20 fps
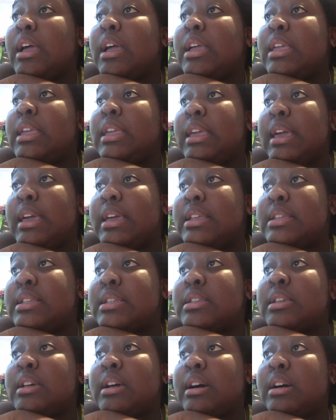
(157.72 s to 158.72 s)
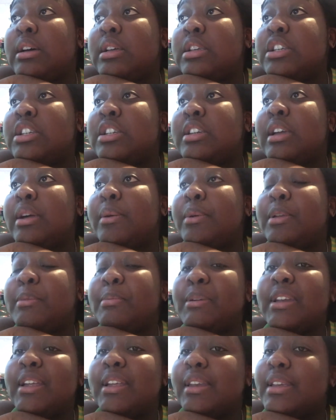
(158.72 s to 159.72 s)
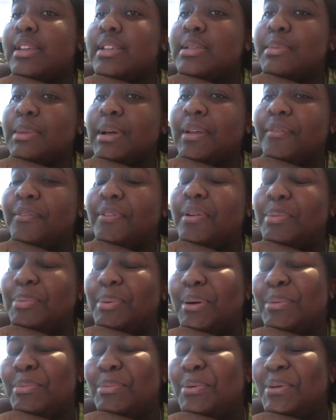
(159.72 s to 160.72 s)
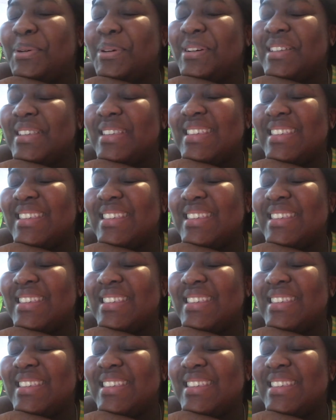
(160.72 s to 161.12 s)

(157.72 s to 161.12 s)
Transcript: yes, cause she wait for the next man to propose.